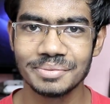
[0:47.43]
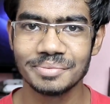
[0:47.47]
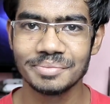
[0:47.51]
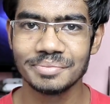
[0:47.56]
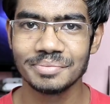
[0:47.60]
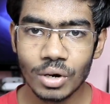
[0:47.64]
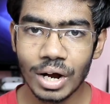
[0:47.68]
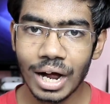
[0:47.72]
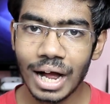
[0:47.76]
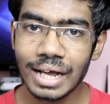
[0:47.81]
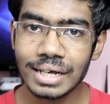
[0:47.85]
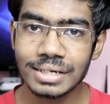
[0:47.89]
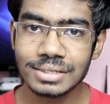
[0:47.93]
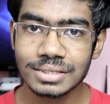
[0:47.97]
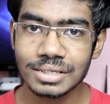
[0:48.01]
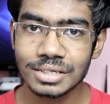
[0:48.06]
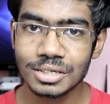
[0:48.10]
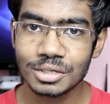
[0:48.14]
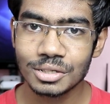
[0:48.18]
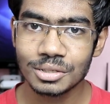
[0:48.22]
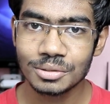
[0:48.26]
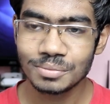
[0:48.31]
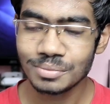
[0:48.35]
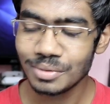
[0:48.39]
So guys,
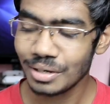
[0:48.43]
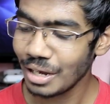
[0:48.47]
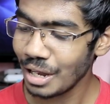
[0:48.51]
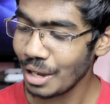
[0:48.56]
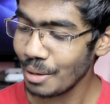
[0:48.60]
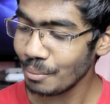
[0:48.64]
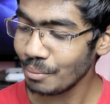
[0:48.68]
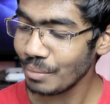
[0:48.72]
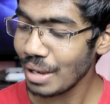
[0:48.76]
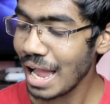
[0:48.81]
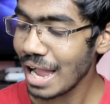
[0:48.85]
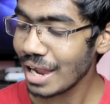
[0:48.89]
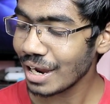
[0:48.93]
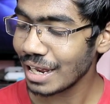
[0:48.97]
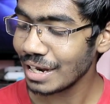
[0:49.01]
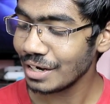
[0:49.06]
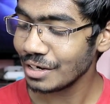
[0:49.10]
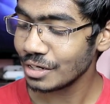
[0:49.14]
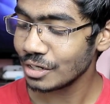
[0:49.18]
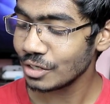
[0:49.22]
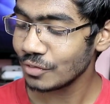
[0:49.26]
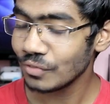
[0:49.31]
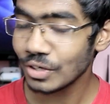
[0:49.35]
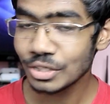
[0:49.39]
I'm back,
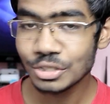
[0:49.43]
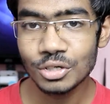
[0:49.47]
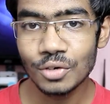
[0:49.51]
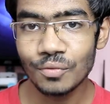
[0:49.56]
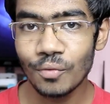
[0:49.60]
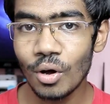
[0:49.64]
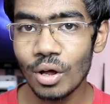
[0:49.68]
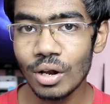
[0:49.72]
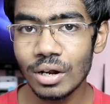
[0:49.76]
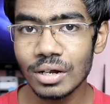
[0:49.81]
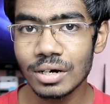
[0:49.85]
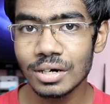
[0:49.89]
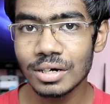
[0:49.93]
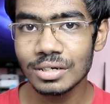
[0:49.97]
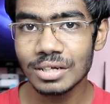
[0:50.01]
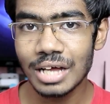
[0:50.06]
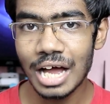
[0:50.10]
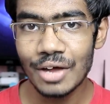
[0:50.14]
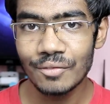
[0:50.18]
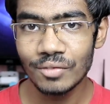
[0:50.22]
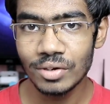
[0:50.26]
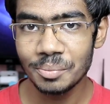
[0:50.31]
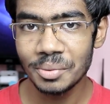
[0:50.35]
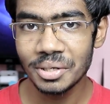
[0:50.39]
and first of all
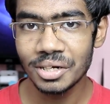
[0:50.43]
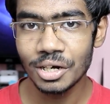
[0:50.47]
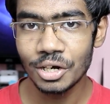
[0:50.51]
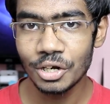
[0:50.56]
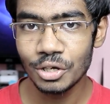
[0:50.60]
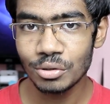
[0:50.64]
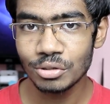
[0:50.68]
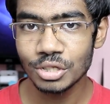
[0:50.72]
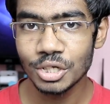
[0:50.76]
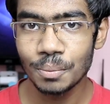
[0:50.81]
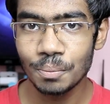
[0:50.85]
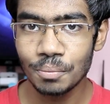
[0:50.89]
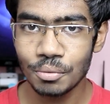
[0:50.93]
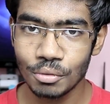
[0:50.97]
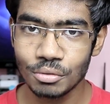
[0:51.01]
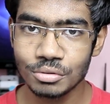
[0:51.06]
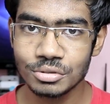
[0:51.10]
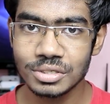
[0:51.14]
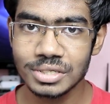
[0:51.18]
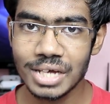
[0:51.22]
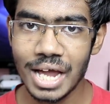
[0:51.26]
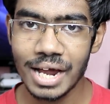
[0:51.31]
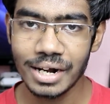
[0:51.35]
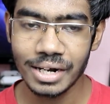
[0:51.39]
I will be telling you the pro
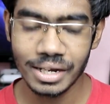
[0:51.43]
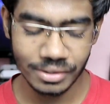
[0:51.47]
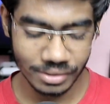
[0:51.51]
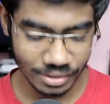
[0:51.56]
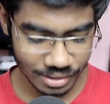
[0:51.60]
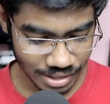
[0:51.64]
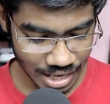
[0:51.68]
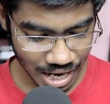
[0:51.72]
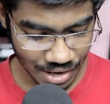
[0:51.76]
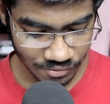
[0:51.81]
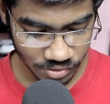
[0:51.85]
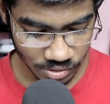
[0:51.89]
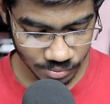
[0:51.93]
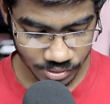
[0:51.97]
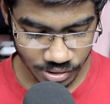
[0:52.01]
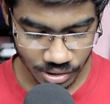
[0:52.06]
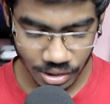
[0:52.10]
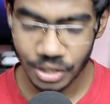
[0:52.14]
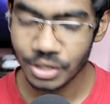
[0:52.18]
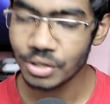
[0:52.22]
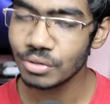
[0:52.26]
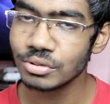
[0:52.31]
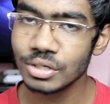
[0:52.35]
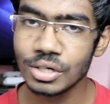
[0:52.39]
side and then I will be
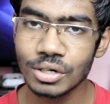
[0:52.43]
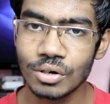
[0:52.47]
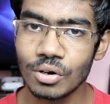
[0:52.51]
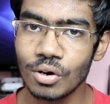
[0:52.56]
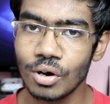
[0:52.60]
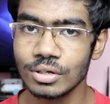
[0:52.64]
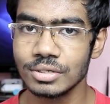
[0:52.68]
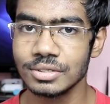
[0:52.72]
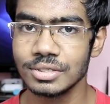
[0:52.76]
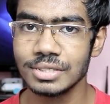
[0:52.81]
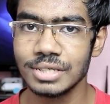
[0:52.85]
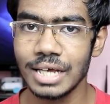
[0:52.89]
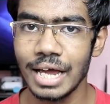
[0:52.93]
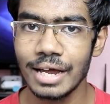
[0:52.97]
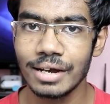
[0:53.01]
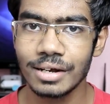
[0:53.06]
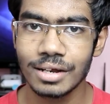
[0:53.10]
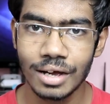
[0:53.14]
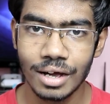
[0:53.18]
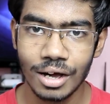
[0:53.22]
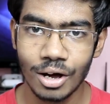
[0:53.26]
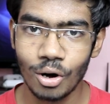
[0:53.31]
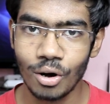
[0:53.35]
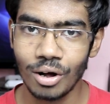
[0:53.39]
telling you the con
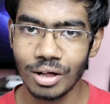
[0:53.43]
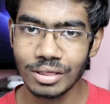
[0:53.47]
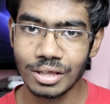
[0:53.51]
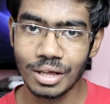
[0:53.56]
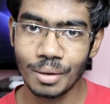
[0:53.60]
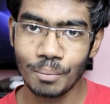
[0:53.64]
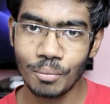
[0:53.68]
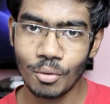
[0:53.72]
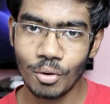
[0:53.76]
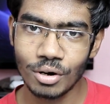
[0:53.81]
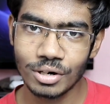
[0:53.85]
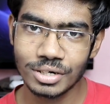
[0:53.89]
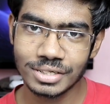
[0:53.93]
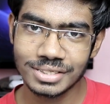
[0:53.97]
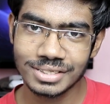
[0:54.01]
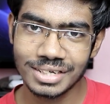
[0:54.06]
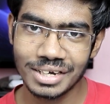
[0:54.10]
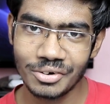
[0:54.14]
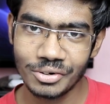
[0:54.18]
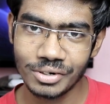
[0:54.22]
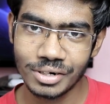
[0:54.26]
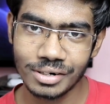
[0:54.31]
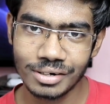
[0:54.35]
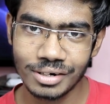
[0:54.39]
side. All the points
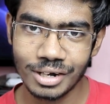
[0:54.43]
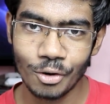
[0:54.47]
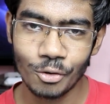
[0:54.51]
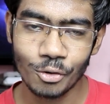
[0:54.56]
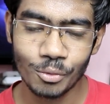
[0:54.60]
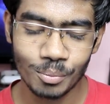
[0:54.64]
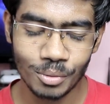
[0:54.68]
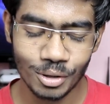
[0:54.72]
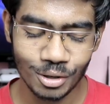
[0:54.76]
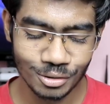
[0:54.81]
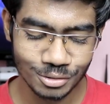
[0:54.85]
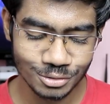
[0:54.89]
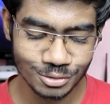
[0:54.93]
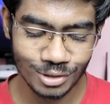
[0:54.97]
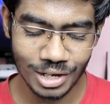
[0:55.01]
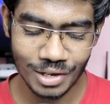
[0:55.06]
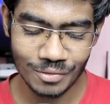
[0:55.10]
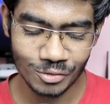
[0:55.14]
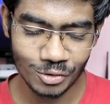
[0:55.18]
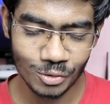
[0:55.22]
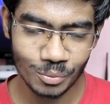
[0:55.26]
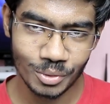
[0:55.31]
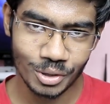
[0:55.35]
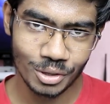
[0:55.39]
are written down below, so
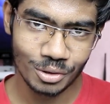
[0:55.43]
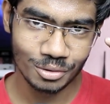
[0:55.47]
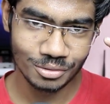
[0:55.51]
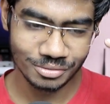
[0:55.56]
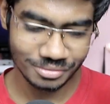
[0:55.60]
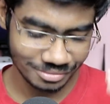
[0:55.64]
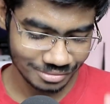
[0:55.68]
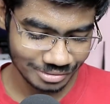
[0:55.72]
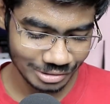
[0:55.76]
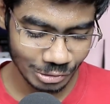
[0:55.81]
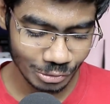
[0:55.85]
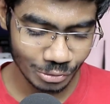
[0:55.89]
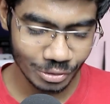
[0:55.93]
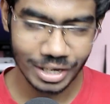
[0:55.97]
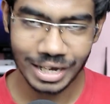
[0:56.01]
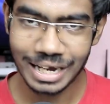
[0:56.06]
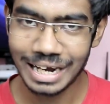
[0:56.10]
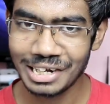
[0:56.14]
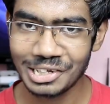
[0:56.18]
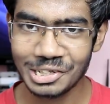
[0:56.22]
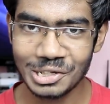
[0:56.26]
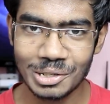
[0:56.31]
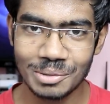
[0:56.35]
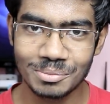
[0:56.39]
I will be
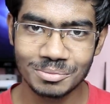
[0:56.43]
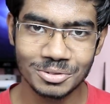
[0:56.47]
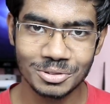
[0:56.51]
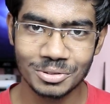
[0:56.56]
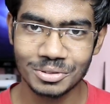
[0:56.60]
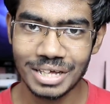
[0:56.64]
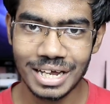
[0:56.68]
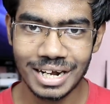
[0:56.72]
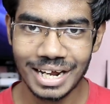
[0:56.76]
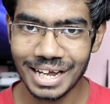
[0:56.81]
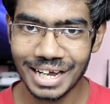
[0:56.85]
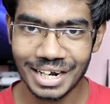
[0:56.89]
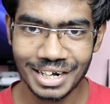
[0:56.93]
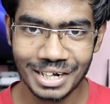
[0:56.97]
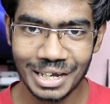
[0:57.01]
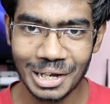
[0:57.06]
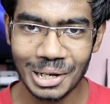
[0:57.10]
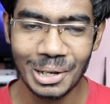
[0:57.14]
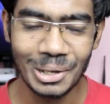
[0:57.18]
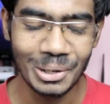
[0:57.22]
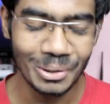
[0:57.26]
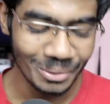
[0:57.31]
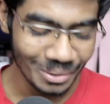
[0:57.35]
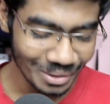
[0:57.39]
looking at them so that I can
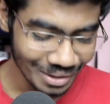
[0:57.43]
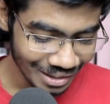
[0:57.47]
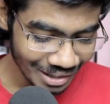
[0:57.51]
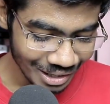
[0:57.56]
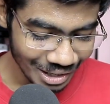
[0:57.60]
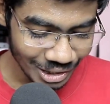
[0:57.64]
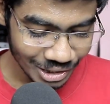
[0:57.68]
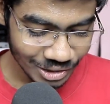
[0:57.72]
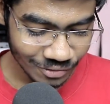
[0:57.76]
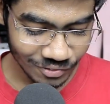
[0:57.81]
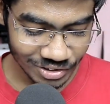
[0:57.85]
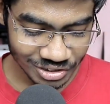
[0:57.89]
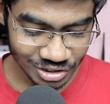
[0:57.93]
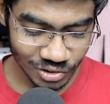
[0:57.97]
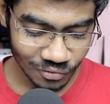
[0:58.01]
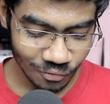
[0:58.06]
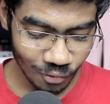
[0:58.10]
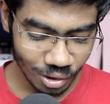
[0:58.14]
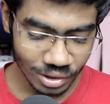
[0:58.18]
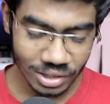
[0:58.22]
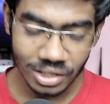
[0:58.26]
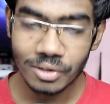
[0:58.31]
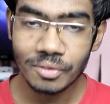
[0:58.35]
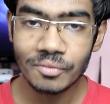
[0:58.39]
tell you. So first
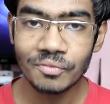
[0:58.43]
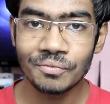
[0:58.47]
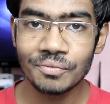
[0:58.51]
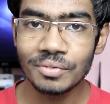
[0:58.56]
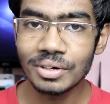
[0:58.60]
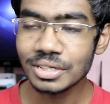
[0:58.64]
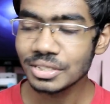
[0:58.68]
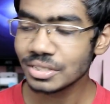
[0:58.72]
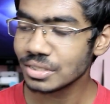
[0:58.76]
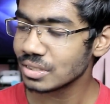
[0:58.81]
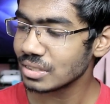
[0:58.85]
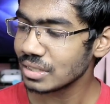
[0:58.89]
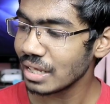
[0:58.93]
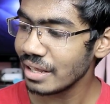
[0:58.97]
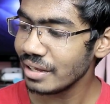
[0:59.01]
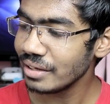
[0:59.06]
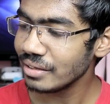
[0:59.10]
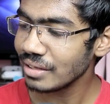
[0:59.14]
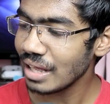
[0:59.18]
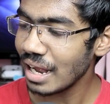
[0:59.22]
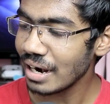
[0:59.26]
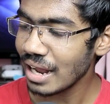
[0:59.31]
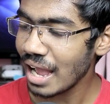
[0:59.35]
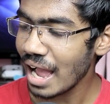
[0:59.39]
of all, the first
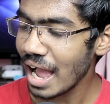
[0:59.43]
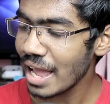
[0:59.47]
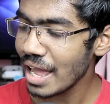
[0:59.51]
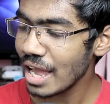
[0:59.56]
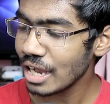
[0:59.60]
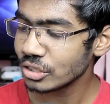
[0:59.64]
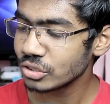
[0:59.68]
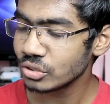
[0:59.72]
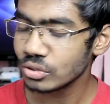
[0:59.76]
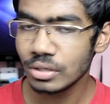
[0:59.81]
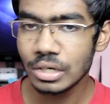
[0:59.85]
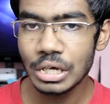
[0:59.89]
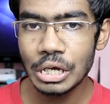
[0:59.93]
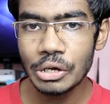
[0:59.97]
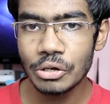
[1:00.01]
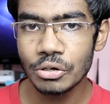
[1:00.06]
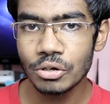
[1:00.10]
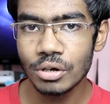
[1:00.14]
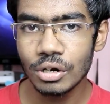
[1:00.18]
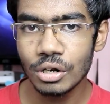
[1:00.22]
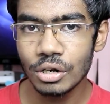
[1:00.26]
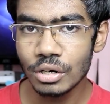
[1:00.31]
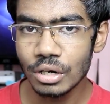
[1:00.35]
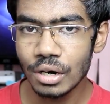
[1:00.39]
thing that I actually
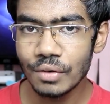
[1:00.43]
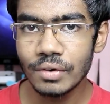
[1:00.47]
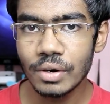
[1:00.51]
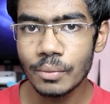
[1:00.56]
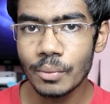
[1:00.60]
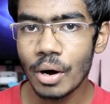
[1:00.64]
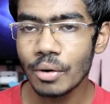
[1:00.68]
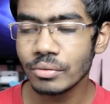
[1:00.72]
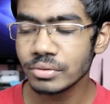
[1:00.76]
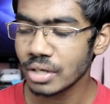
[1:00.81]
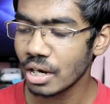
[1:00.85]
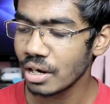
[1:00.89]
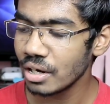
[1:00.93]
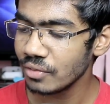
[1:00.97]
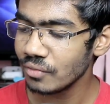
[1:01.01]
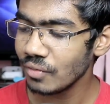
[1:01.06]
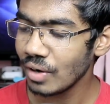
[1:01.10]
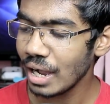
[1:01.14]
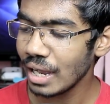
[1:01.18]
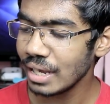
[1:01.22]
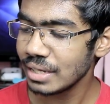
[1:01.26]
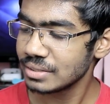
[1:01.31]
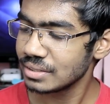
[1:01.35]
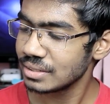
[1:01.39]
loved about the
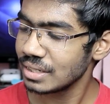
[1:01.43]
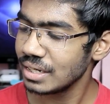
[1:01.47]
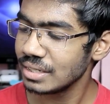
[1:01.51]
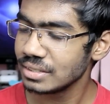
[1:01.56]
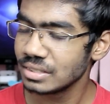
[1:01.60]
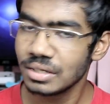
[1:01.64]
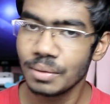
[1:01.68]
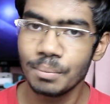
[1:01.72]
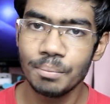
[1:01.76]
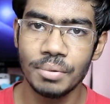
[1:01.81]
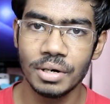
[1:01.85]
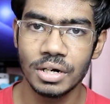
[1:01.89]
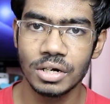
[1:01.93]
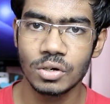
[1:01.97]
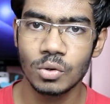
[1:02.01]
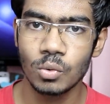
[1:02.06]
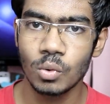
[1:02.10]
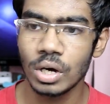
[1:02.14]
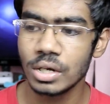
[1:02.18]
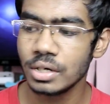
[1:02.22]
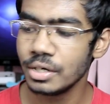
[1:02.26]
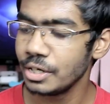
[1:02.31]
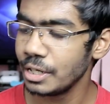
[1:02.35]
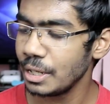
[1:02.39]
device is the build
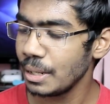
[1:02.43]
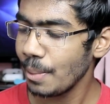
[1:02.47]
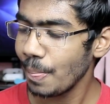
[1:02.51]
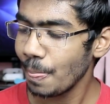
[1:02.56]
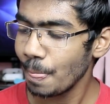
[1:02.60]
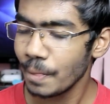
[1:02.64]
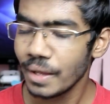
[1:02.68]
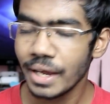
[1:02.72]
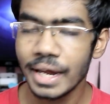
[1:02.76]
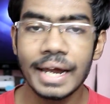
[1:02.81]
quality.